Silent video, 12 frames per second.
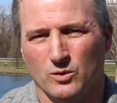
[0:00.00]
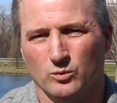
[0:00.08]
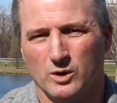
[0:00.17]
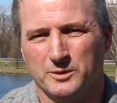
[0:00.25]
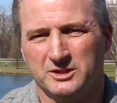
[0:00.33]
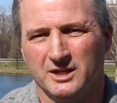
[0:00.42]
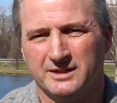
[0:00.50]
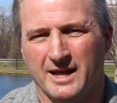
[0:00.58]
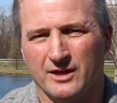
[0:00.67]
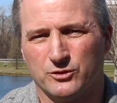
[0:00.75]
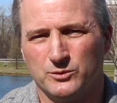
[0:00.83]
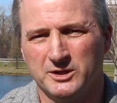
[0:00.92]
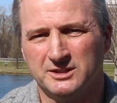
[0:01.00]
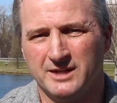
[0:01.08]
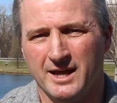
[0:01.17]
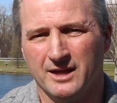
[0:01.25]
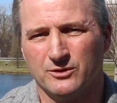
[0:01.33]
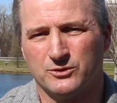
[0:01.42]
where we did a
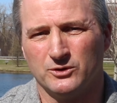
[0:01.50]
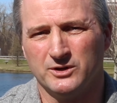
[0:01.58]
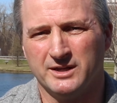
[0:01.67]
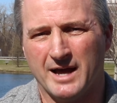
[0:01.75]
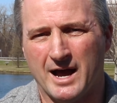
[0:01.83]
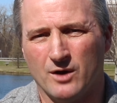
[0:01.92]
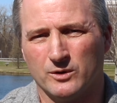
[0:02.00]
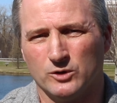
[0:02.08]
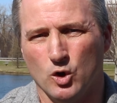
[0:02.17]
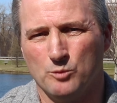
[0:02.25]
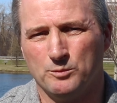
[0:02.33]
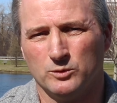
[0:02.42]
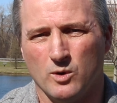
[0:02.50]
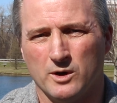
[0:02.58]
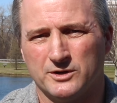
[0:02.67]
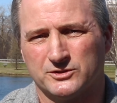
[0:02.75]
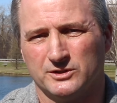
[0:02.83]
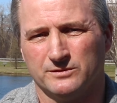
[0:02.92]
3-day, 30-hour open
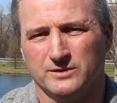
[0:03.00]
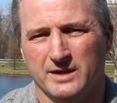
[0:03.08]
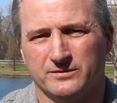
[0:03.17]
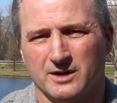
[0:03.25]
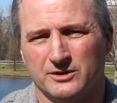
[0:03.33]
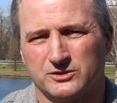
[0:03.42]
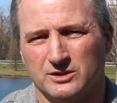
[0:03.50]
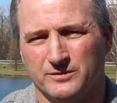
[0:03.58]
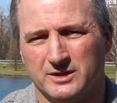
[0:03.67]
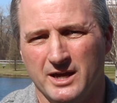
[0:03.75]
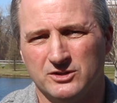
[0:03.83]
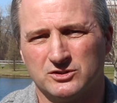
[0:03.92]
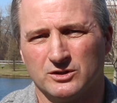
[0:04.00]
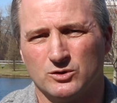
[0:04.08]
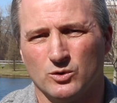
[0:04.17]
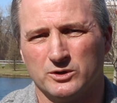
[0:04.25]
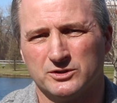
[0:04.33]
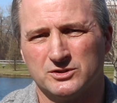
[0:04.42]
water surf lifeguard certification
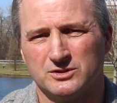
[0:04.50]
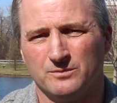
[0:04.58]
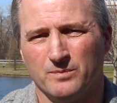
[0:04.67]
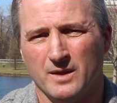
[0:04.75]
course.